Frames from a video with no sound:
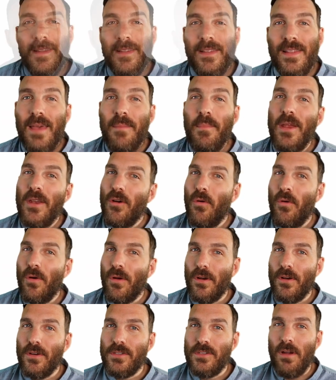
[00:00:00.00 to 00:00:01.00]
Limit
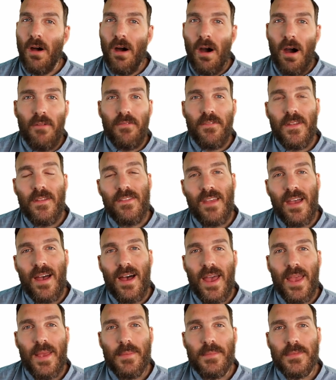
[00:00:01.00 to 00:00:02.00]
orders
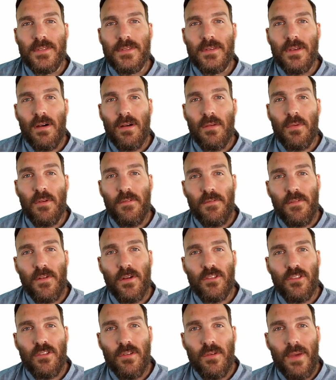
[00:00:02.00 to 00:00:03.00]
oftentimes are
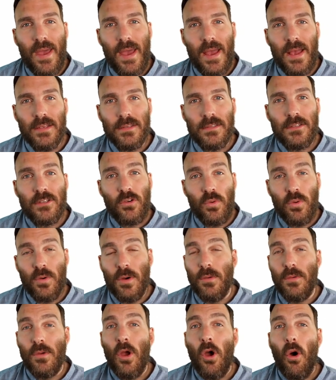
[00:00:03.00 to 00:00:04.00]
referred to as,
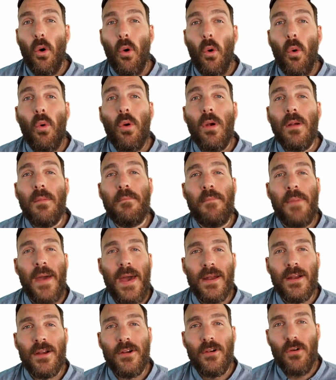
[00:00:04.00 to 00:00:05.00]
quote, or
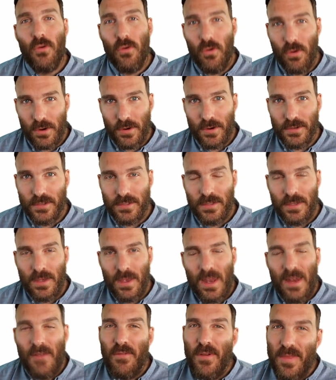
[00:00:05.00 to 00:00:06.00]
better orders.
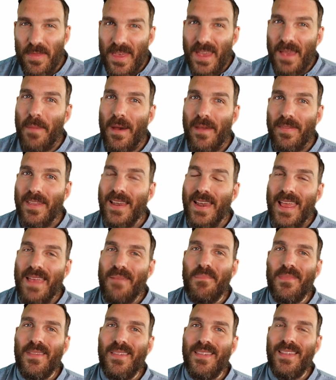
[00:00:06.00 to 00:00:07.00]
And if we think about the
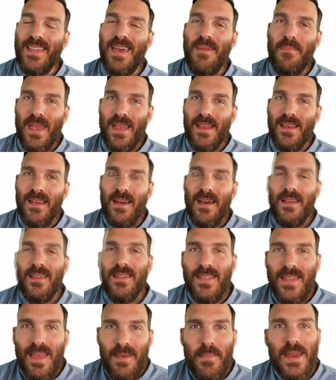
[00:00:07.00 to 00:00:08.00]
name limit, a
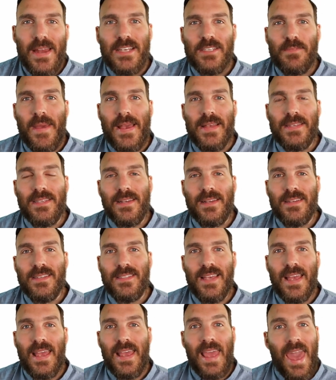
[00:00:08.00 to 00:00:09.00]
limit is basically
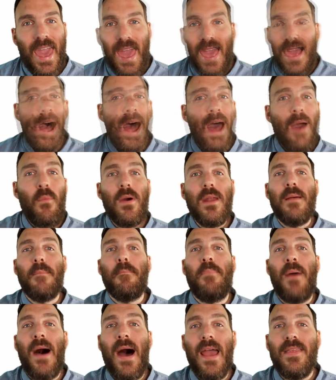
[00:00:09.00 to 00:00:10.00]
saying, hey, I want to
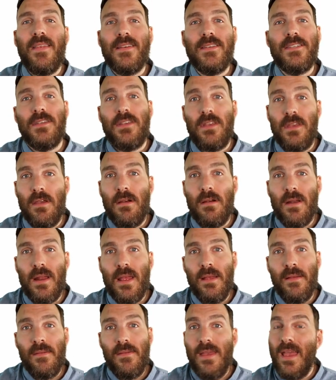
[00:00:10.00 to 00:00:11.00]
buy this
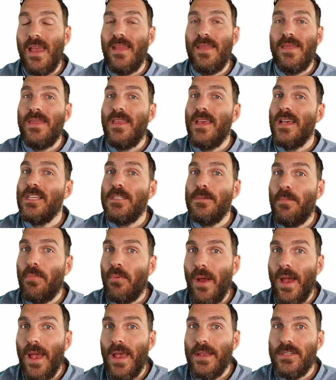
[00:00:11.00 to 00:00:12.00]
security at this
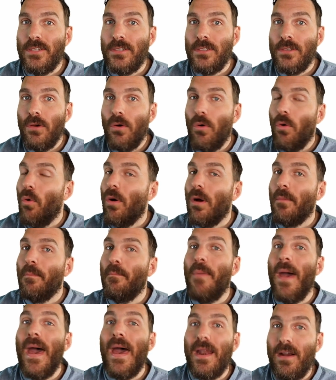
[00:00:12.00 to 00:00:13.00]
price or
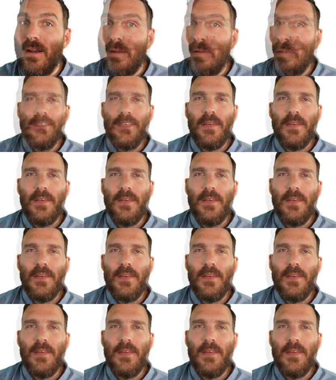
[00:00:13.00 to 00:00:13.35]
better.